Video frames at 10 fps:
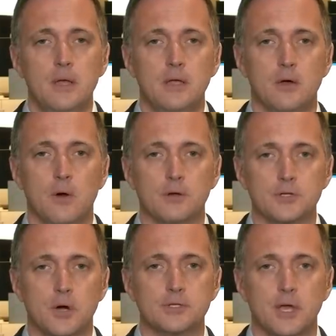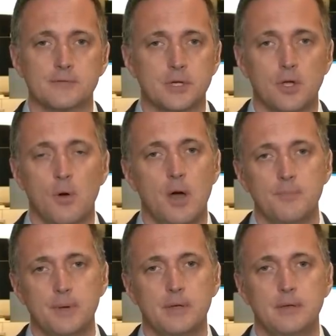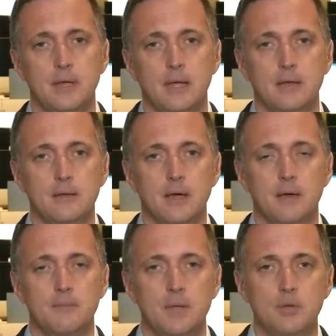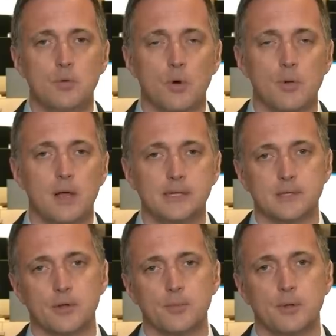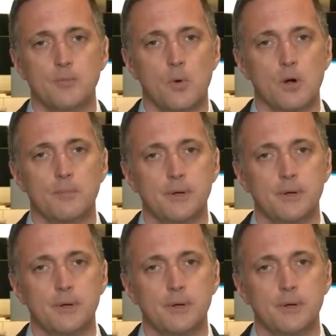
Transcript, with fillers: our charge-offs to go up and maybe normalize a little bit more.